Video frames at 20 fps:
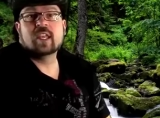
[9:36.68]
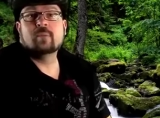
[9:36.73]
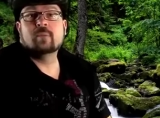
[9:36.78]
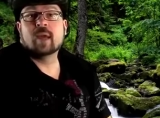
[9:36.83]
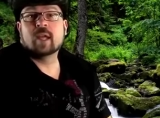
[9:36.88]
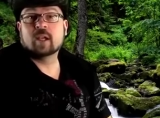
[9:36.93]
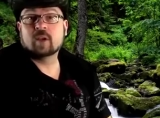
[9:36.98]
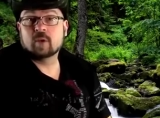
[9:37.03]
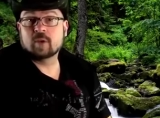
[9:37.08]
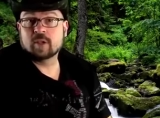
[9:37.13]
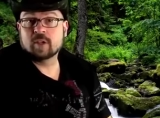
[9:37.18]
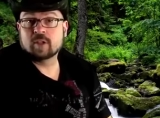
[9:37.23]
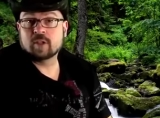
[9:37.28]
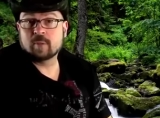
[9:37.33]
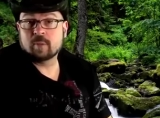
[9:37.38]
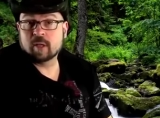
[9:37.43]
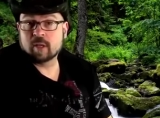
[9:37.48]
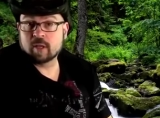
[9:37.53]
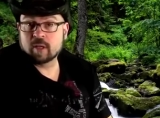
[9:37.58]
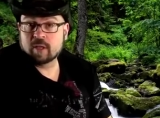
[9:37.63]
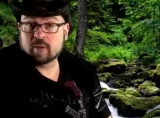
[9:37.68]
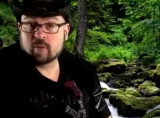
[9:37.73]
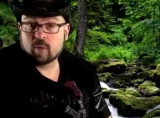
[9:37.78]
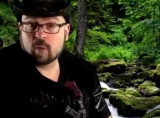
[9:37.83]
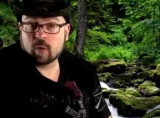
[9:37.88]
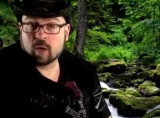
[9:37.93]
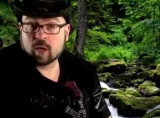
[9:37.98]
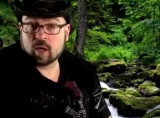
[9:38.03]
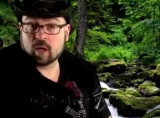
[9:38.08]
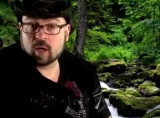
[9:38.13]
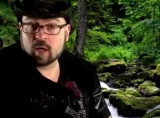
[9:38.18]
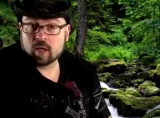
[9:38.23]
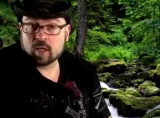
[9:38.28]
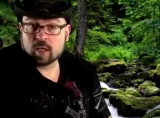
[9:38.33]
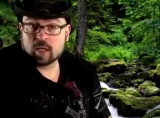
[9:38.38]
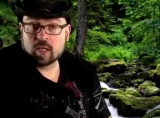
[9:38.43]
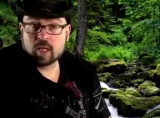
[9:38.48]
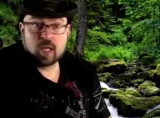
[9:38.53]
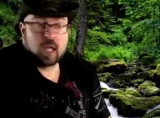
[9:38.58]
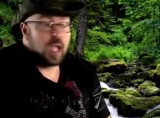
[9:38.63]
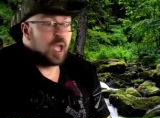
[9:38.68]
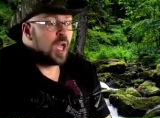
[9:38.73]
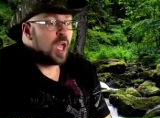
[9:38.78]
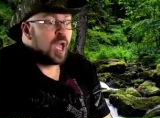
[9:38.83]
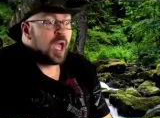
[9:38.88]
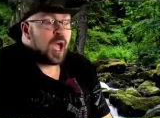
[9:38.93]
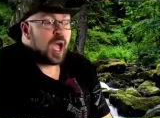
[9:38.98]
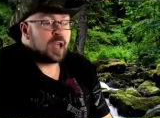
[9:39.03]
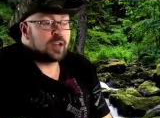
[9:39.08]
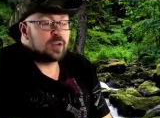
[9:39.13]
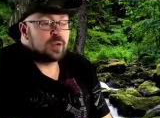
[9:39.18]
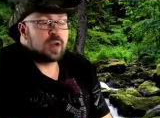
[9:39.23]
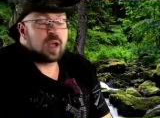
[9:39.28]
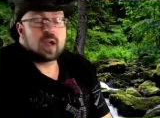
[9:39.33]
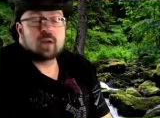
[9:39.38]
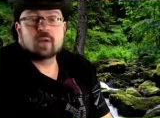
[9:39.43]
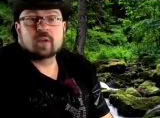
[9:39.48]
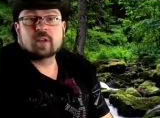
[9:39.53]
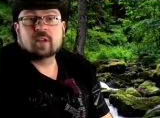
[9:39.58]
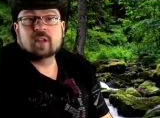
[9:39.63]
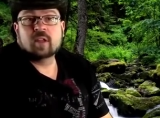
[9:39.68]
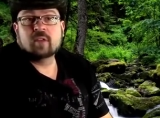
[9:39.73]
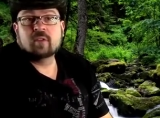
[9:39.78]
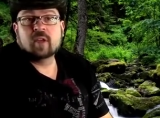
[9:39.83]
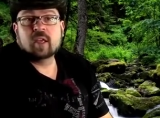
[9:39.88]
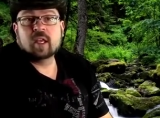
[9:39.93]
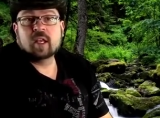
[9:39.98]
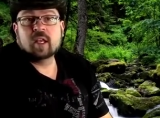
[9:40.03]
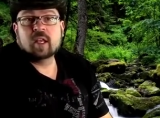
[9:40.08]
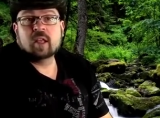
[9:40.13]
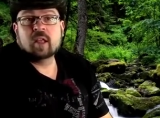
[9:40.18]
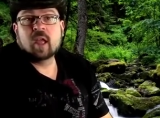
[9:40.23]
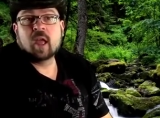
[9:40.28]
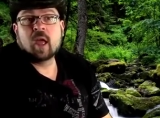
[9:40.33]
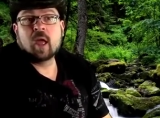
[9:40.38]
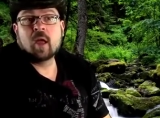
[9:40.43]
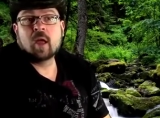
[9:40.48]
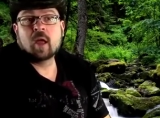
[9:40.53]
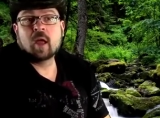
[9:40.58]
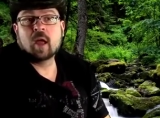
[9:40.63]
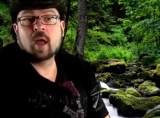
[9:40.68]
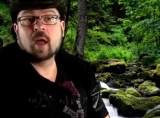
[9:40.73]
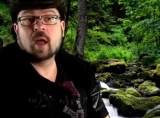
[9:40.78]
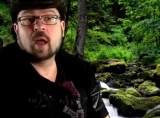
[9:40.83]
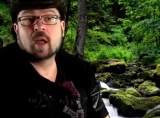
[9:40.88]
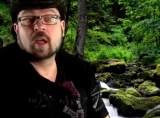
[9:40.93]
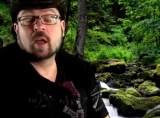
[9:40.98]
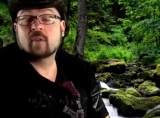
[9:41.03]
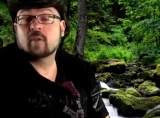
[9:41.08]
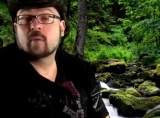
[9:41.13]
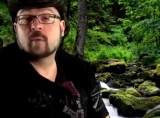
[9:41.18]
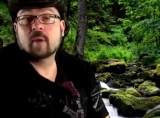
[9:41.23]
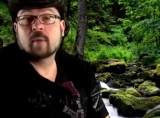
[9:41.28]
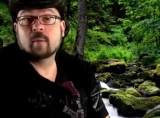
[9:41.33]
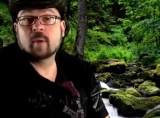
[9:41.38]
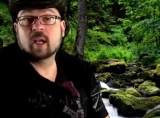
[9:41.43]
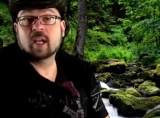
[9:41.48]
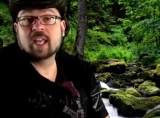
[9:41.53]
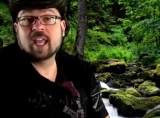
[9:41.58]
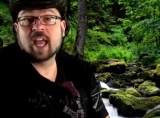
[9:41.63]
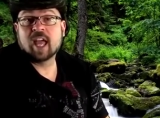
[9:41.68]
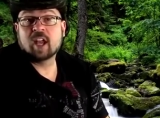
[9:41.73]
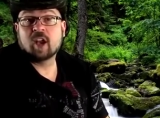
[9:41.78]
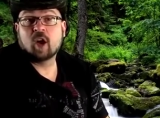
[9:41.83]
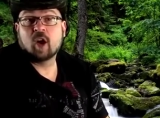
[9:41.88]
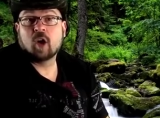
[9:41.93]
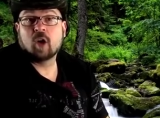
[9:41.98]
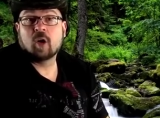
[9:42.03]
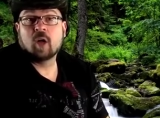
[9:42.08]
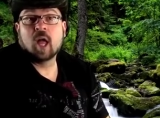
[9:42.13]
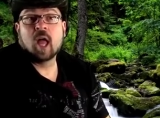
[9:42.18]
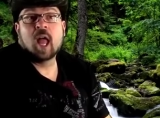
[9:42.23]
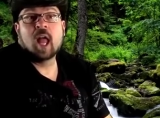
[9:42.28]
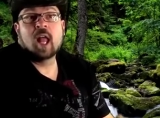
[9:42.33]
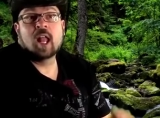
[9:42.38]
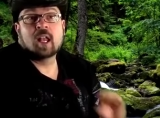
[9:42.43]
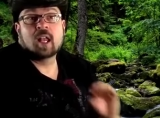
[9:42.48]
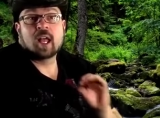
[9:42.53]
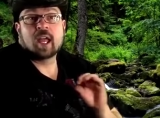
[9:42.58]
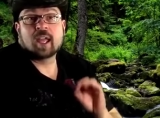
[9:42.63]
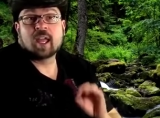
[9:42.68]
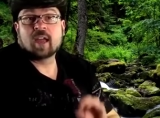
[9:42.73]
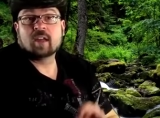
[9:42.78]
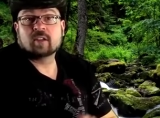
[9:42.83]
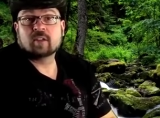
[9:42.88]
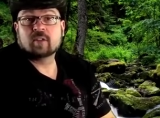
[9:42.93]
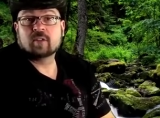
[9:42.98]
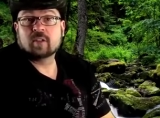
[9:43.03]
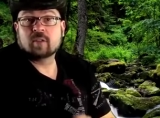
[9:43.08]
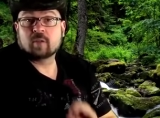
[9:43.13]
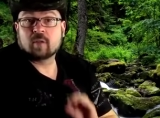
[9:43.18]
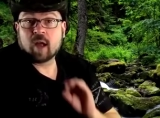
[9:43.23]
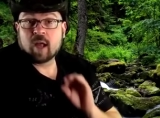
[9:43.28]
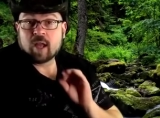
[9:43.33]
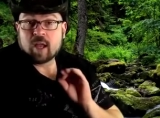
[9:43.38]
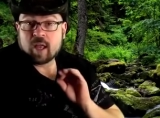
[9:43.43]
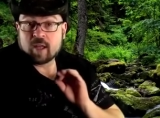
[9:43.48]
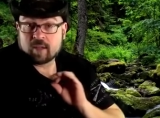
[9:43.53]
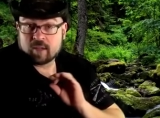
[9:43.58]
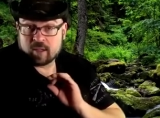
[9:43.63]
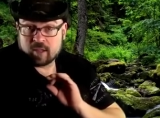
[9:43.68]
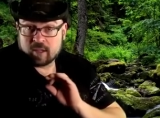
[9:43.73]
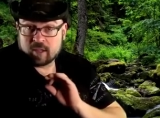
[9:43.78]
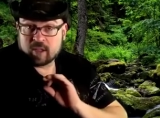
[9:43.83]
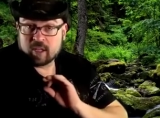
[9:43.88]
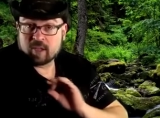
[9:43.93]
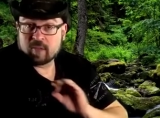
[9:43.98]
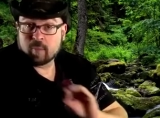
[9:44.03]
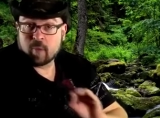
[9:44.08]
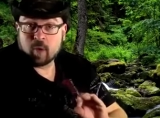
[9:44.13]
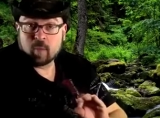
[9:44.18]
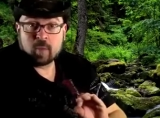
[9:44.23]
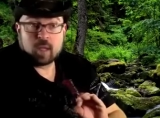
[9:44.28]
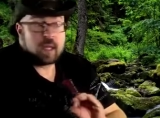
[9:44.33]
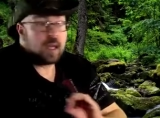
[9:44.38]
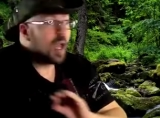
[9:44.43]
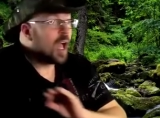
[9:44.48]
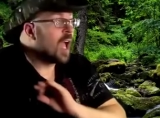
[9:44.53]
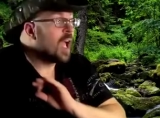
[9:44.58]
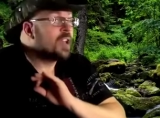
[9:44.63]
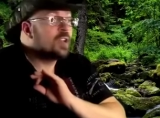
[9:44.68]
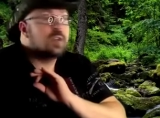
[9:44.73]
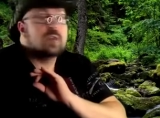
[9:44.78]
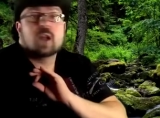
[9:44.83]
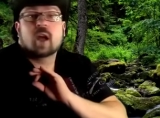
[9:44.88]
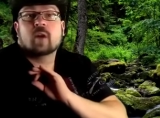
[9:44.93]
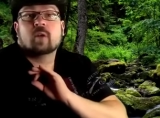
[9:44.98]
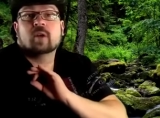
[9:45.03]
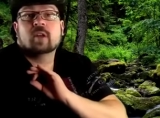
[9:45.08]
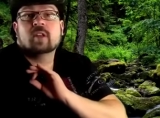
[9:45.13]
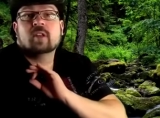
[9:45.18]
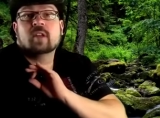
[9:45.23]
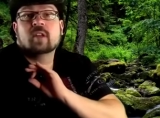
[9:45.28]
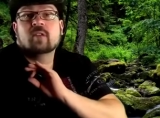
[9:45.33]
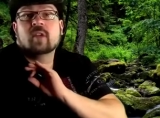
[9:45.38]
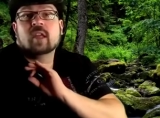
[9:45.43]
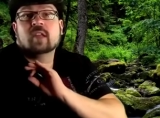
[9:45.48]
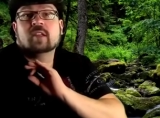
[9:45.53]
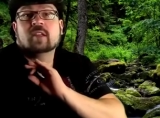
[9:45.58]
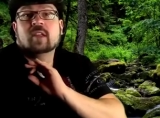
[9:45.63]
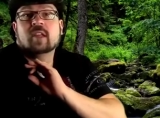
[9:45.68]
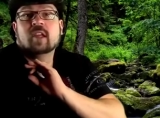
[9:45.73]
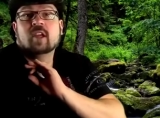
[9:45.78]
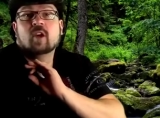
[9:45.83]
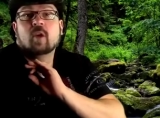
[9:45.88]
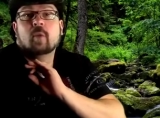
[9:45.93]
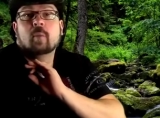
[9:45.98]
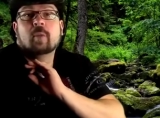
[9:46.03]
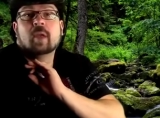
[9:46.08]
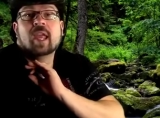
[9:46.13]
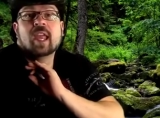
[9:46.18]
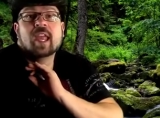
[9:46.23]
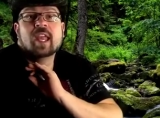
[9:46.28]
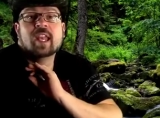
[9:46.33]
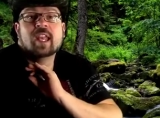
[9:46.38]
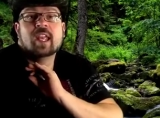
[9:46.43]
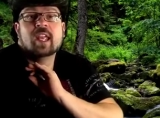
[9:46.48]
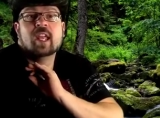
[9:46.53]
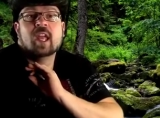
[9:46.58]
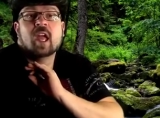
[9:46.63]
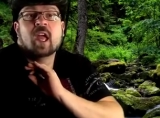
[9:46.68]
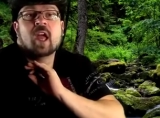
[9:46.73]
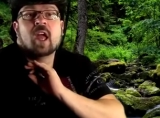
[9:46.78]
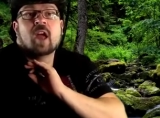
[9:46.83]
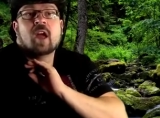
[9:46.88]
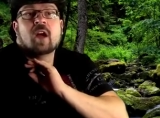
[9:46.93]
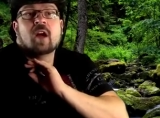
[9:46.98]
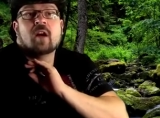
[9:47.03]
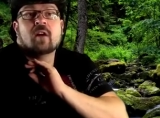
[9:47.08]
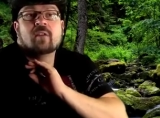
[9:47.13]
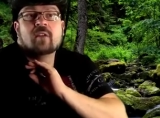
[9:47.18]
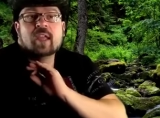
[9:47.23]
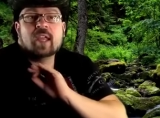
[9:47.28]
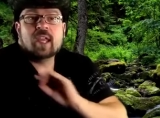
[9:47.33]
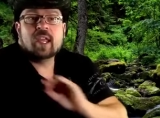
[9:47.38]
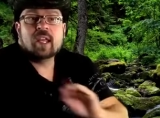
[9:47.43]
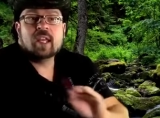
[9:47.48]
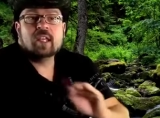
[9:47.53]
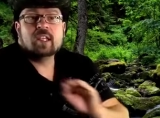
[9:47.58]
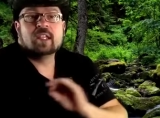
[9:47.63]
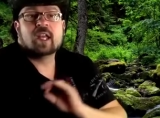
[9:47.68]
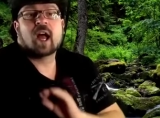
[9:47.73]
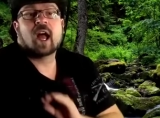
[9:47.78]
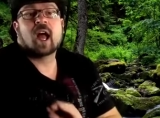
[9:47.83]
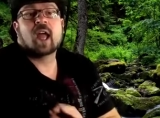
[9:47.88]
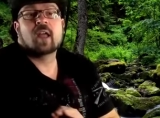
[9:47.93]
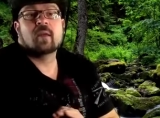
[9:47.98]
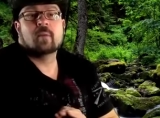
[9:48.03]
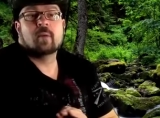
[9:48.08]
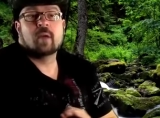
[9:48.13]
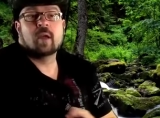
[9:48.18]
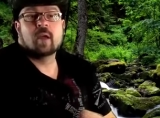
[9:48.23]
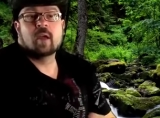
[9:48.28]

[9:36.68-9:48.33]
medical disability for it currently. I do not receive any government money at all. Like at this moment, I do not receive a single penny of any type